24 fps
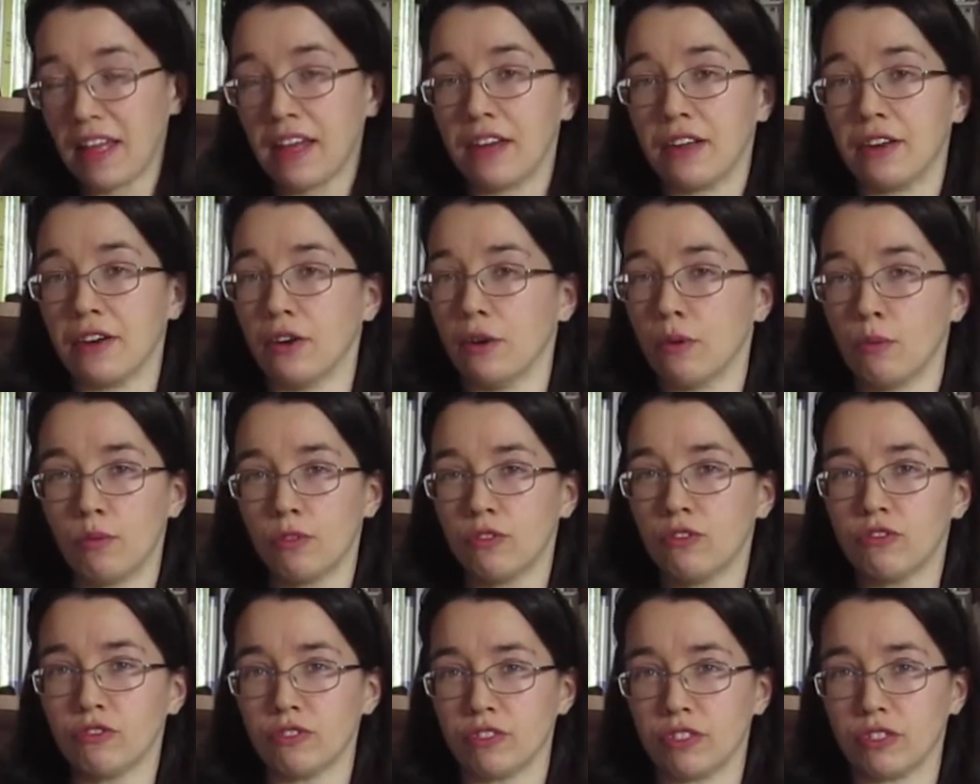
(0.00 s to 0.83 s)
No
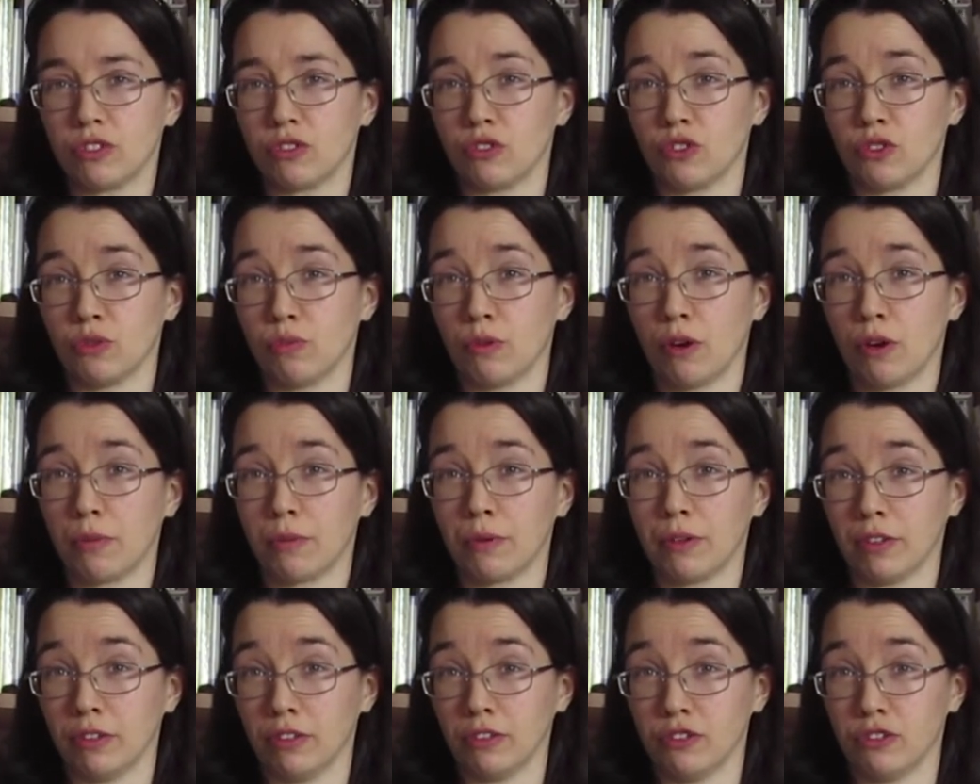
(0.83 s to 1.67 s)
wonder it's such a
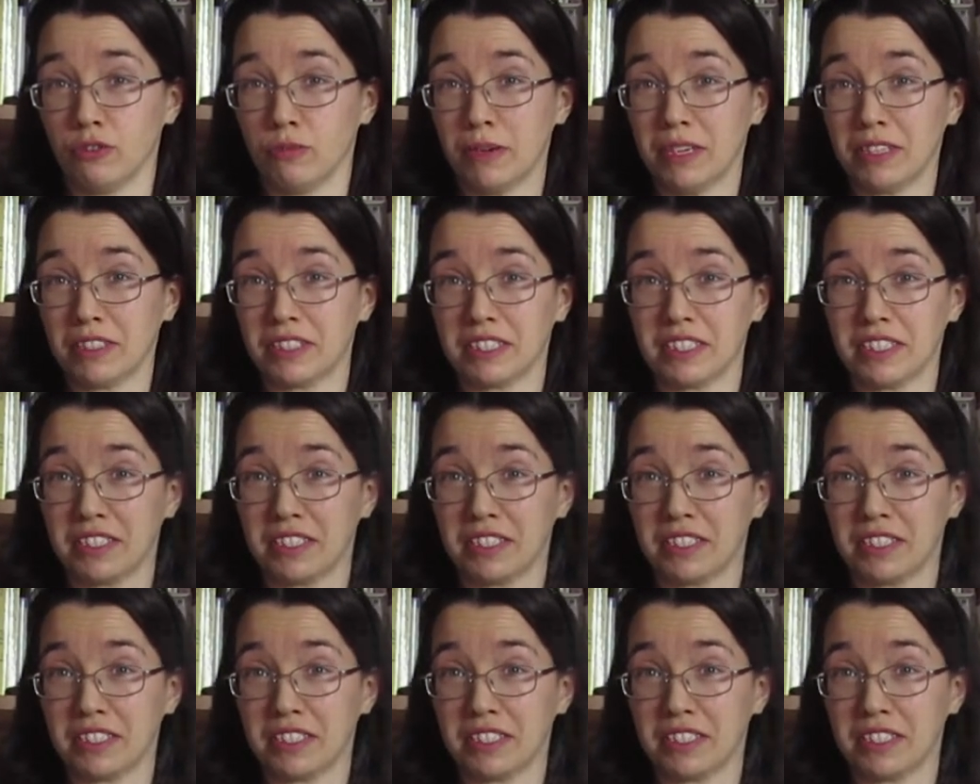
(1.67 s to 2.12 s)
popular dramatic